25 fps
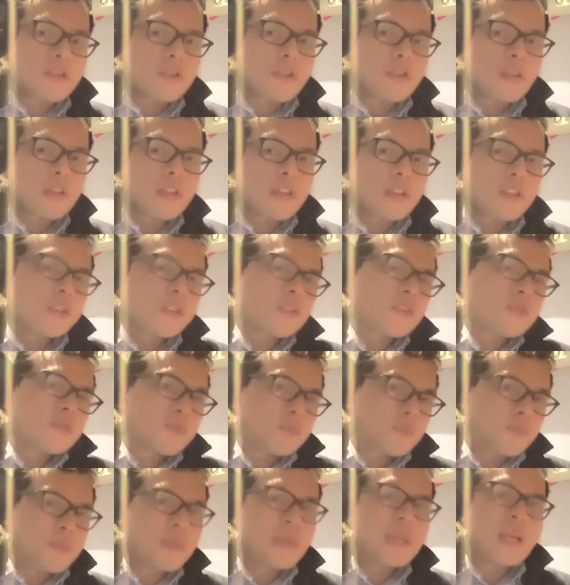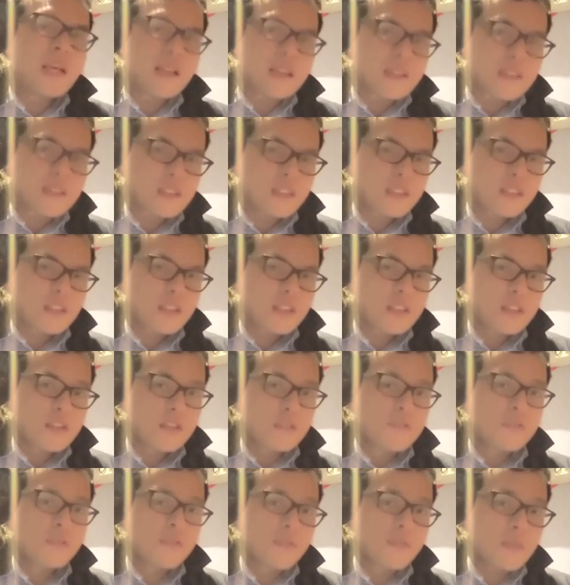you think is BS?
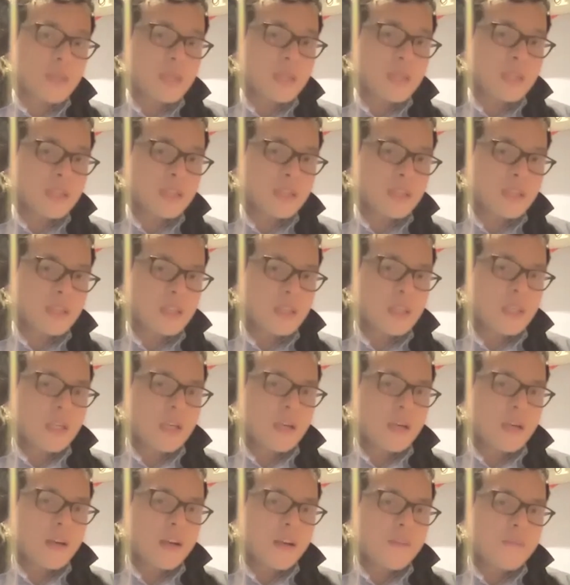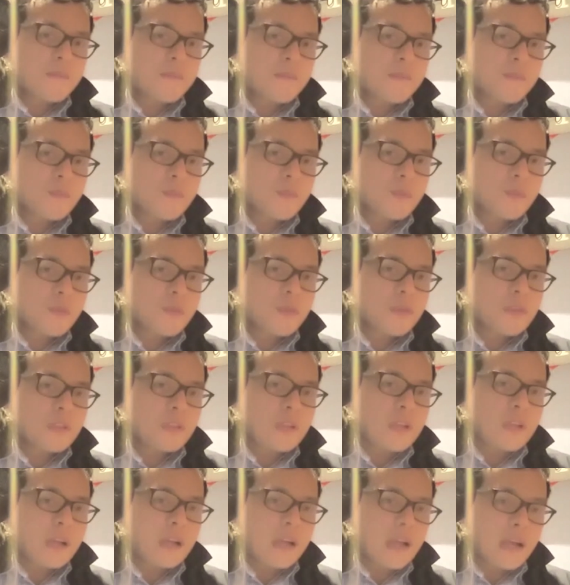So for me, one thing
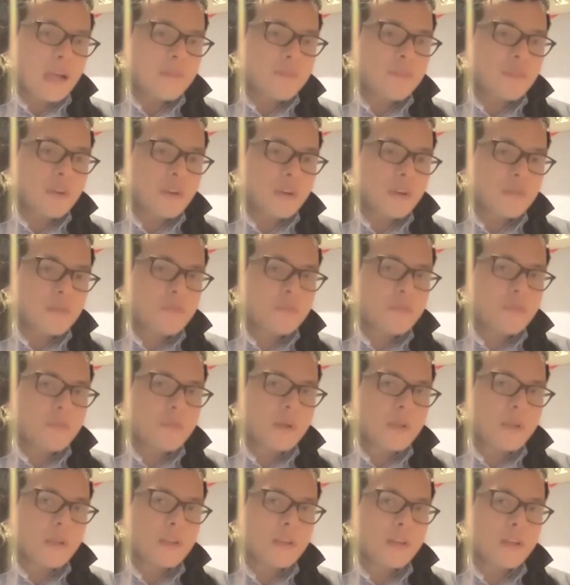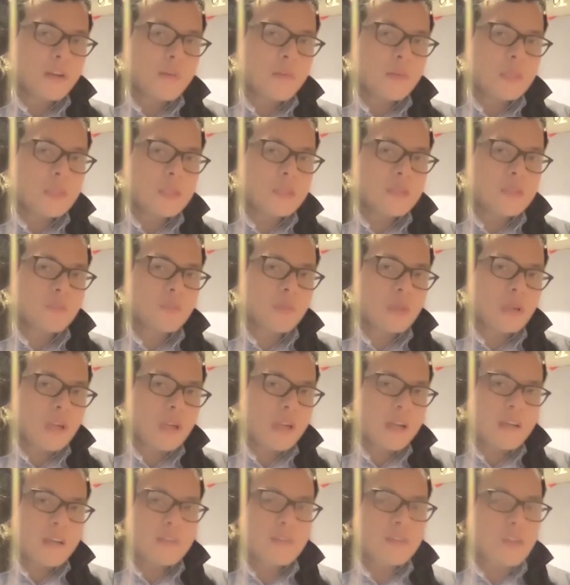that I have heard from other comics when
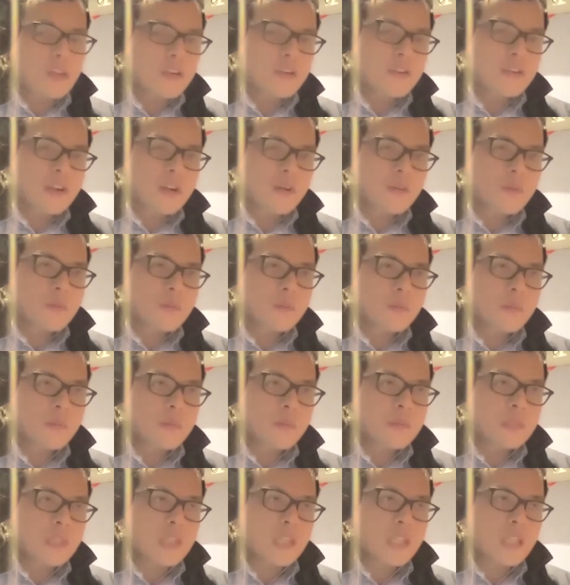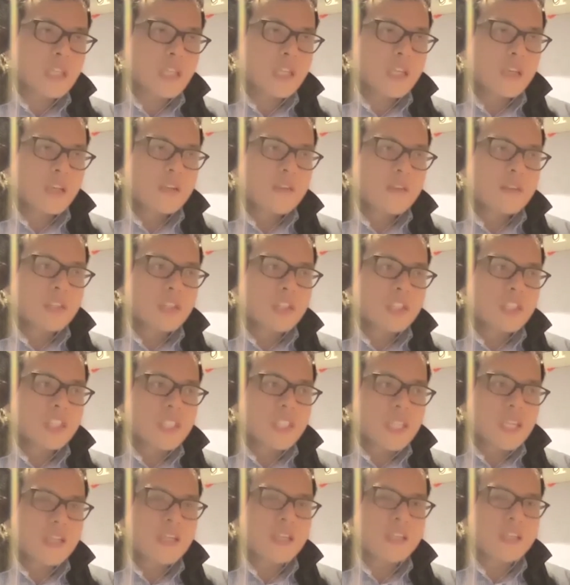I had growing up was people saying, just
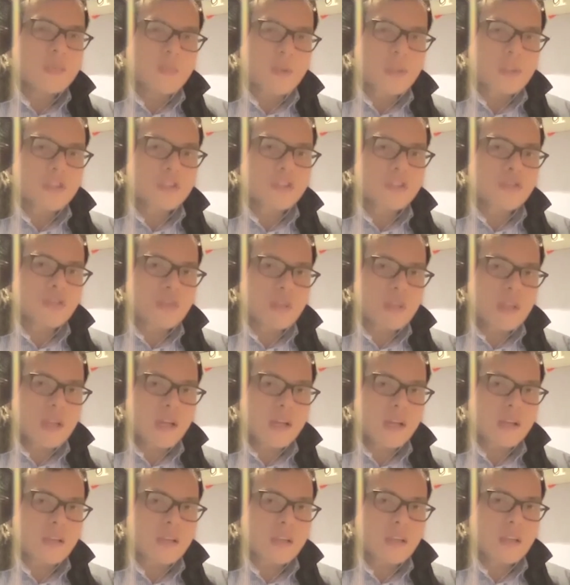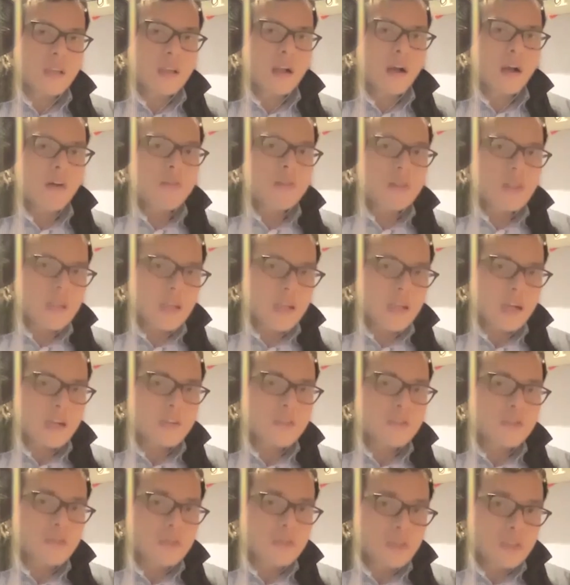gig as much as you can. Okay, I
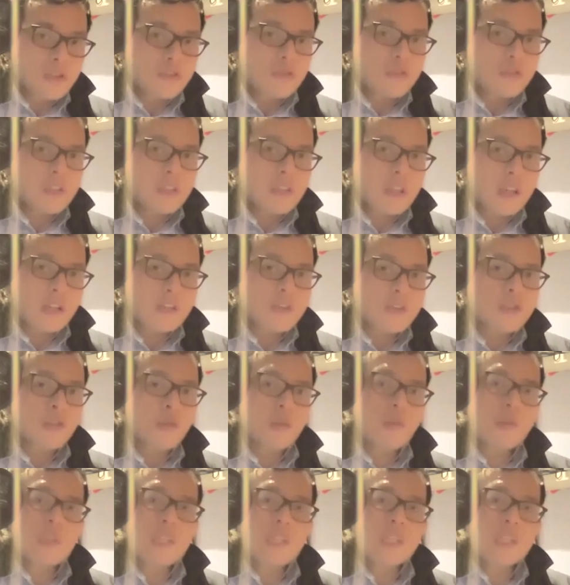do agree that to an